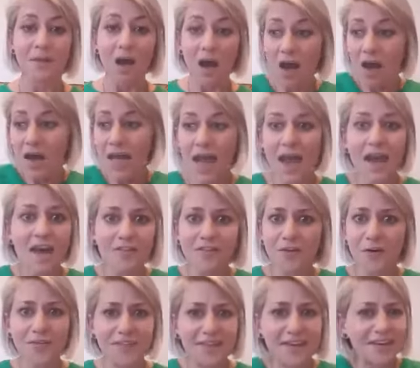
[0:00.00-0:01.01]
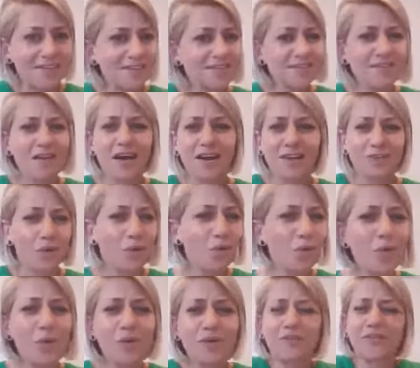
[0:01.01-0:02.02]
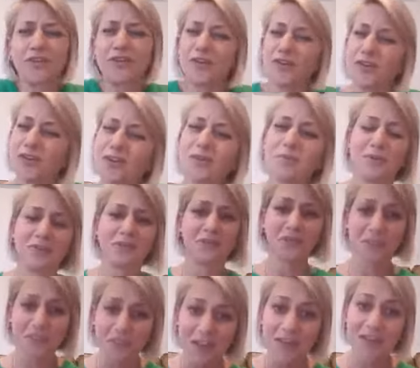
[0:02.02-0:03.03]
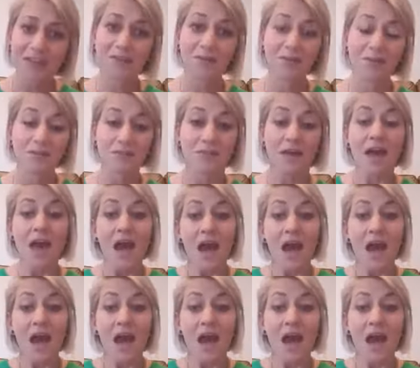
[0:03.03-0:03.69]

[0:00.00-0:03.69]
I have on the inside all of the human feels,